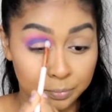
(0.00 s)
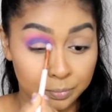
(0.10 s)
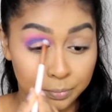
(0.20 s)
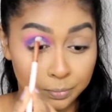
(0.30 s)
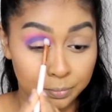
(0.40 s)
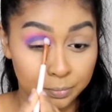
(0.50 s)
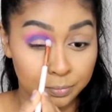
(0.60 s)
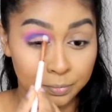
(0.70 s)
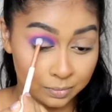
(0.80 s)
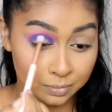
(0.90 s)

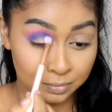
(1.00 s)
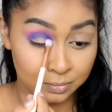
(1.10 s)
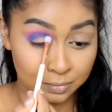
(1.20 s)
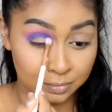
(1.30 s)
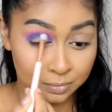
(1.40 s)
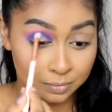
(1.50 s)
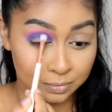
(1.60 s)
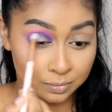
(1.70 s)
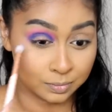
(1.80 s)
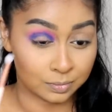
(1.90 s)

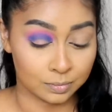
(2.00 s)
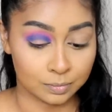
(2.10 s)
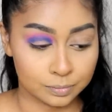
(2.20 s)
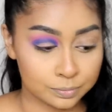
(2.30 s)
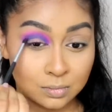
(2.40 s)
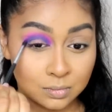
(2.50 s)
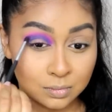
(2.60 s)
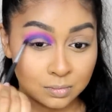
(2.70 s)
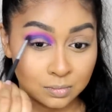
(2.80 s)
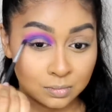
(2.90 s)

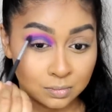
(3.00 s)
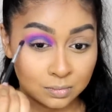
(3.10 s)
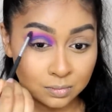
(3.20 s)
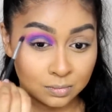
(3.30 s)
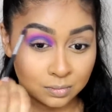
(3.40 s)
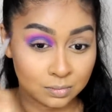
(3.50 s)
Nothing is said.